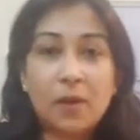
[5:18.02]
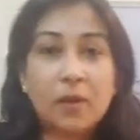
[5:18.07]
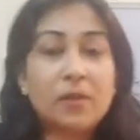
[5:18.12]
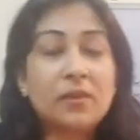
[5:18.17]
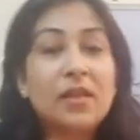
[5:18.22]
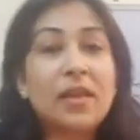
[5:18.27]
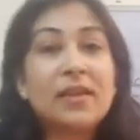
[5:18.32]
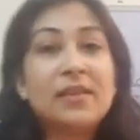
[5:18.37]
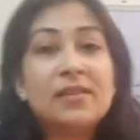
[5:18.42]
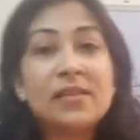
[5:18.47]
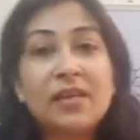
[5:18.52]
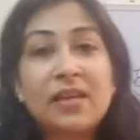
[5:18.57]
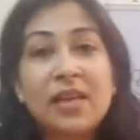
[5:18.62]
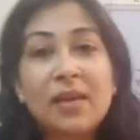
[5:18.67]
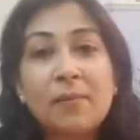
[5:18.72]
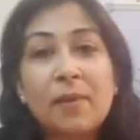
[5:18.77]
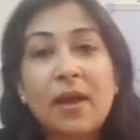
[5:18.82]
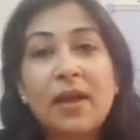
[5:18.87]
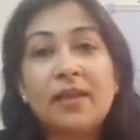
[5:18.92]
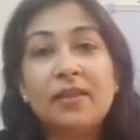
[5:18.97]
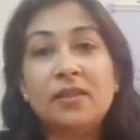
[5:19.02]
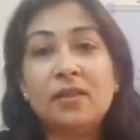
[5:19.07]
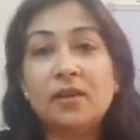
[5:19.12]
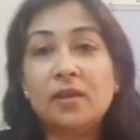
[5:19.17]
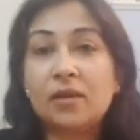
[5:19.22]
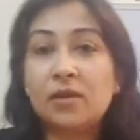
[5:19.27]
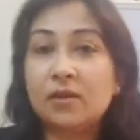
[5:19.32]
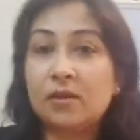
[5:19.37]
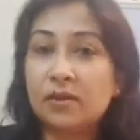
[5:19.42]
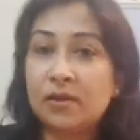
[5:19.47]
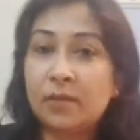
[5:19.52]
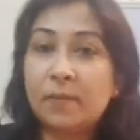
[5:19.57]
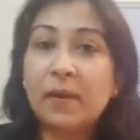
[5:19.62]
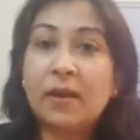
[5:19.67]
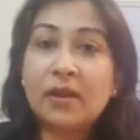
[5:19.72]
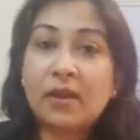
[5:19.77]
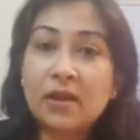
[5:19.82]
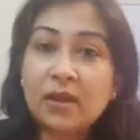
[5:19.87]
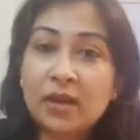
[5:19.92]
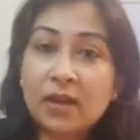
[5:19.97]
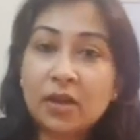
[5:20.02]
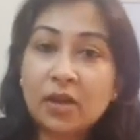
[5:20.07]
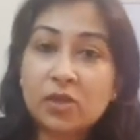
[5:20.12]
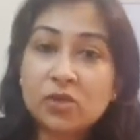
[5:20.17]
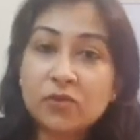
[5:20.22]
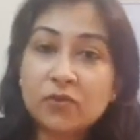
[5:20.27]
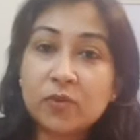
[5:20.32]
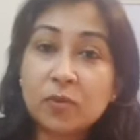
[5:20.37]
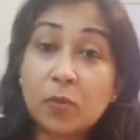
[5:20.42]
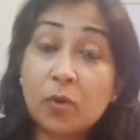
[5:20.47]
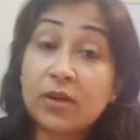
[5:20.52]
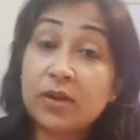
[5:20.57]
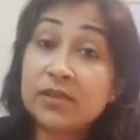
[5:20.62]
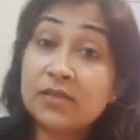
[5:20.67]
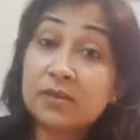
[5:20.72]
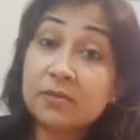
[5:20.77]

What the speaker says: There is edema in the dependent areas of the body.